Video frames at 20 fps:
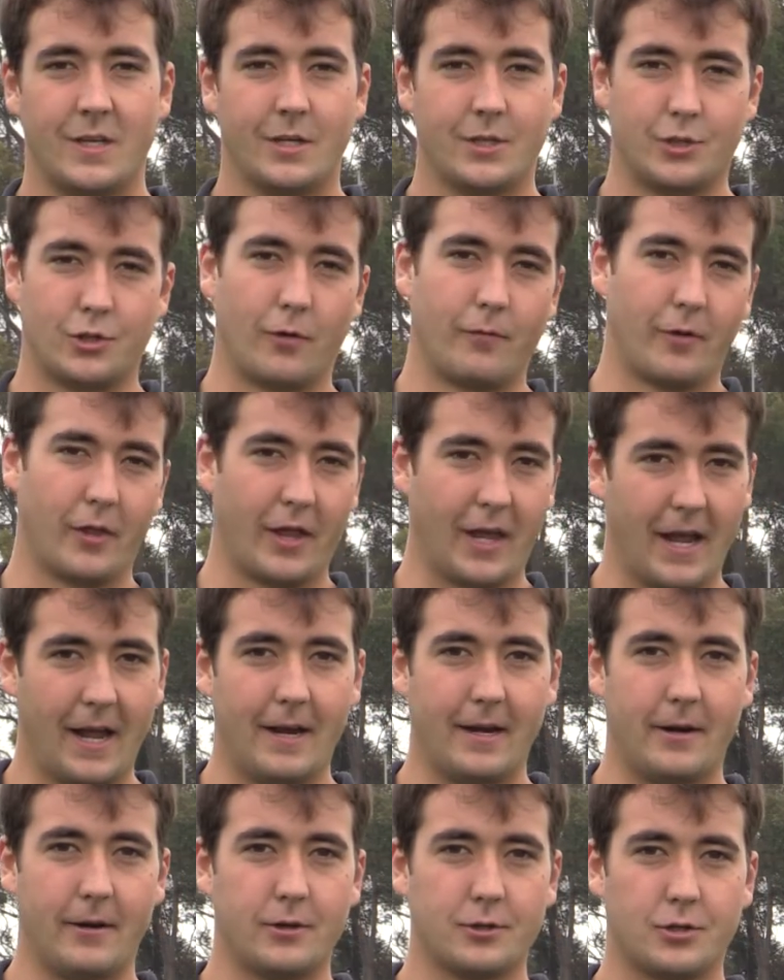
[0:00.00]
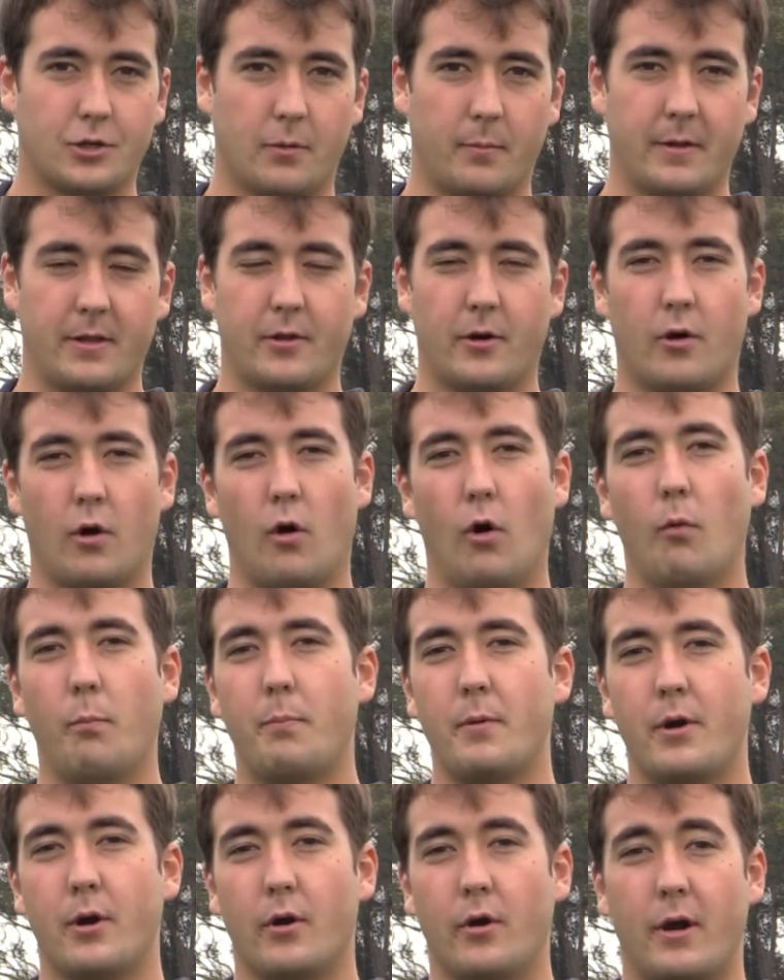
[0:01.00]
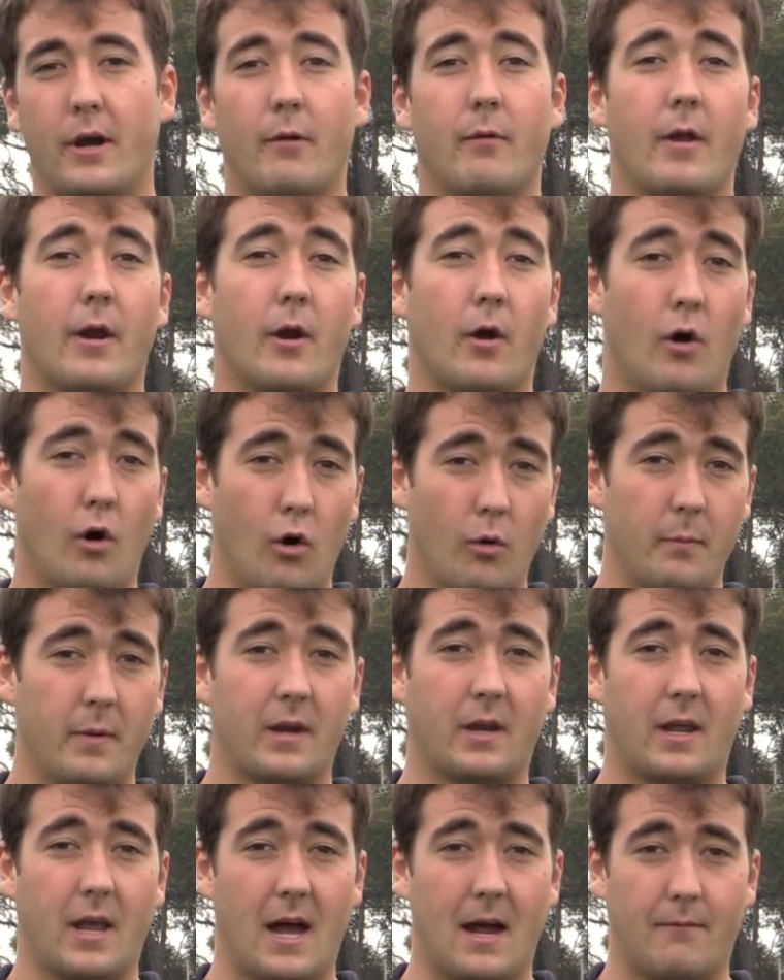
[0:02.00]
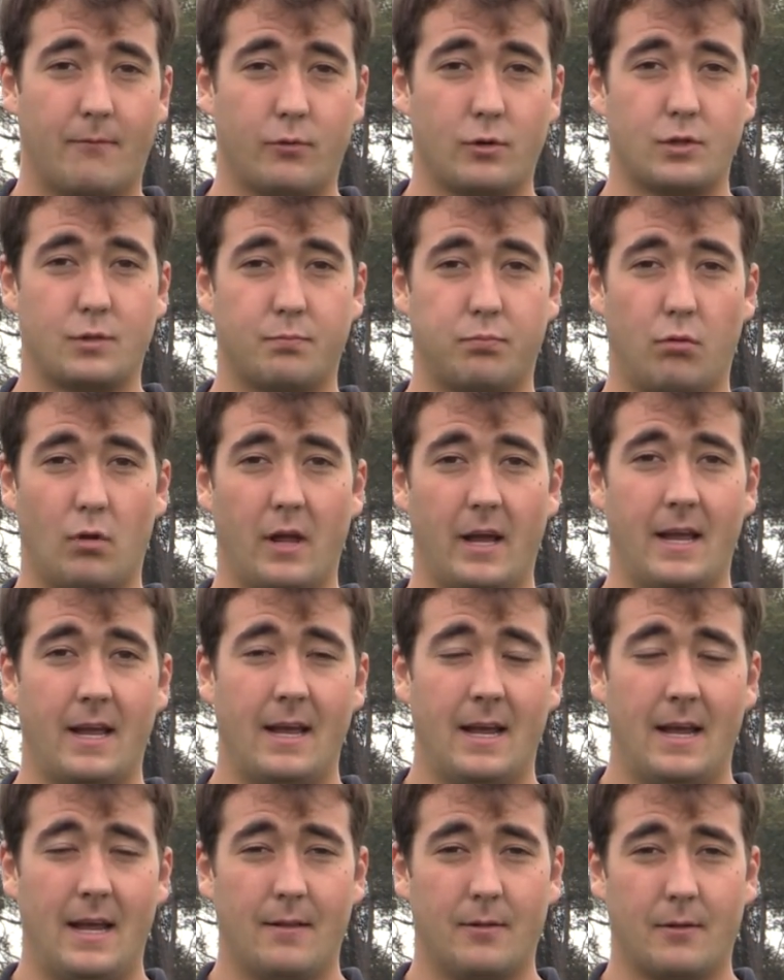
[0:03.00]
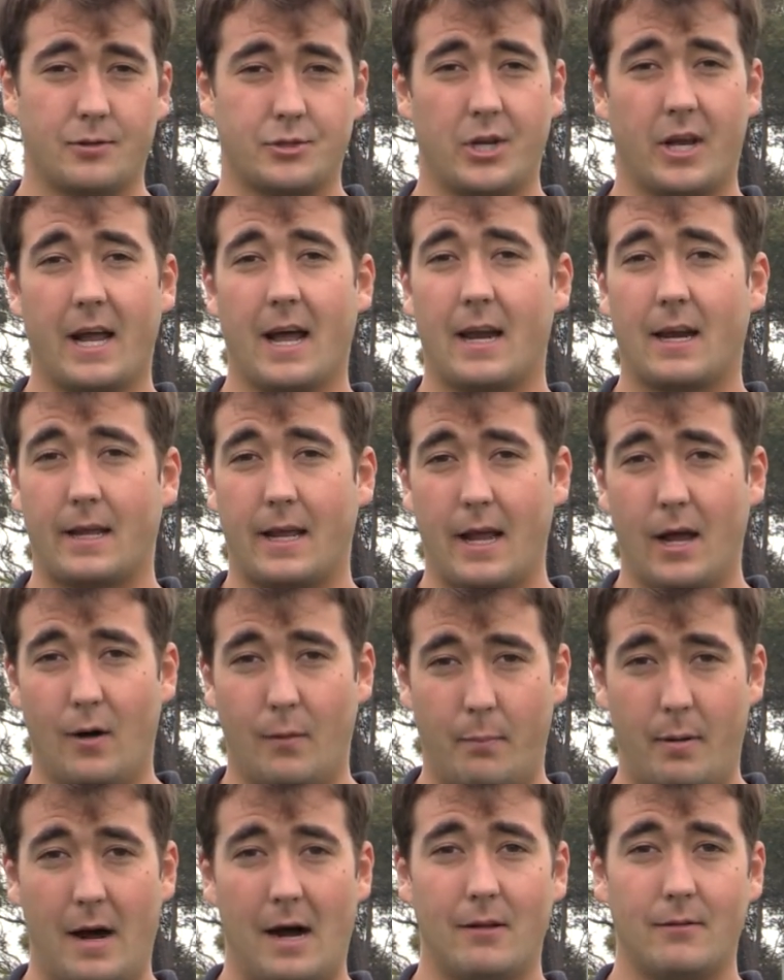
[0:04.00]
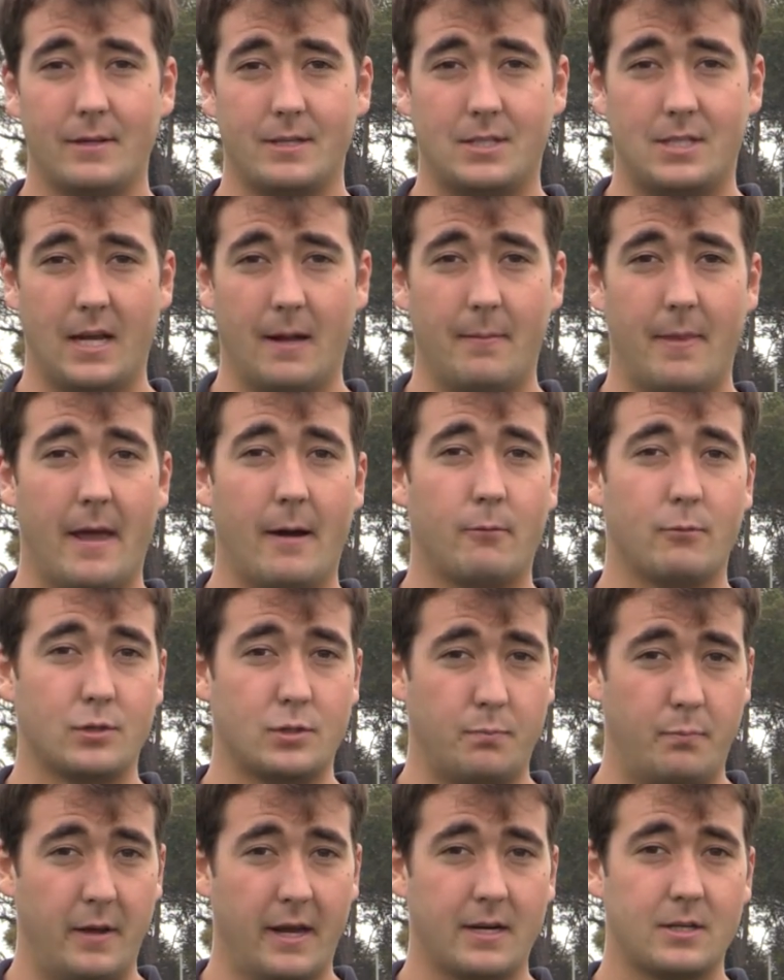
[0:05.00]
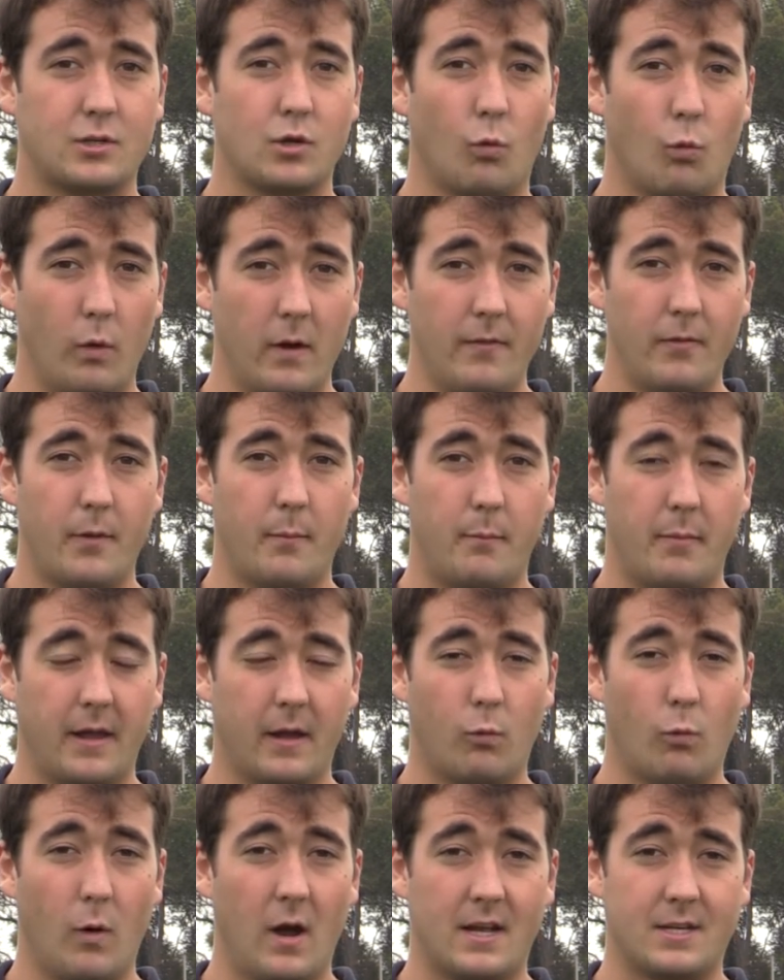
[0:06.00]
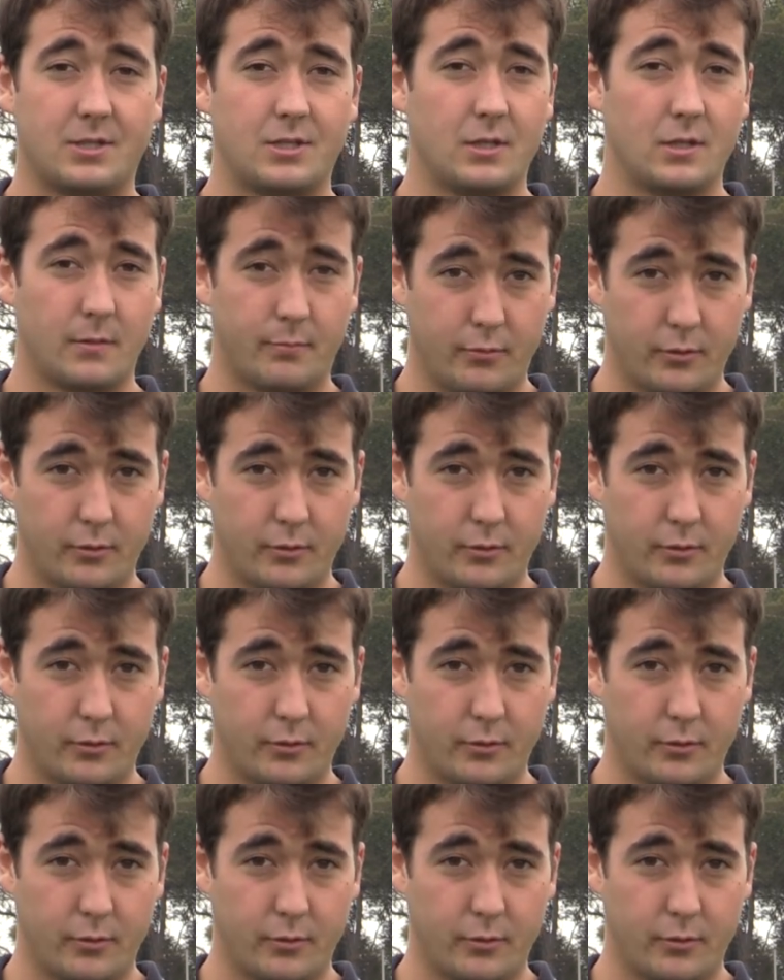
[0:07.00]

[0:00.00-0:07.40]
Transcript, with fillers: So for the Anteaters, it'll be their opener here at home in conference play. They'll take on the Cal Poly team that was picked to win the Big West in the